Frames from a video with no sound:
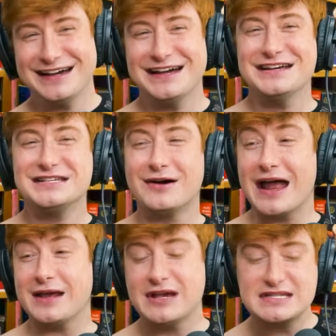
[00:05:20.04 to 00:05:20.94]
So
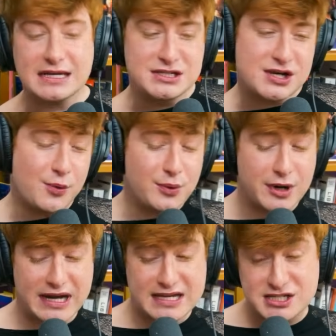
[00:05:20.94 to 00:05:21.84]
anyway, he's like, don't
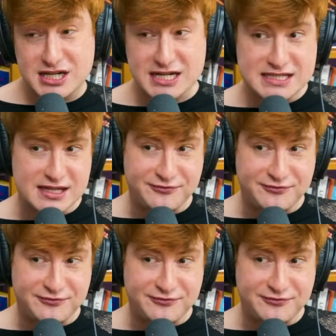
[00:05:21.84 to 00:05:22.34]
worry, it's just the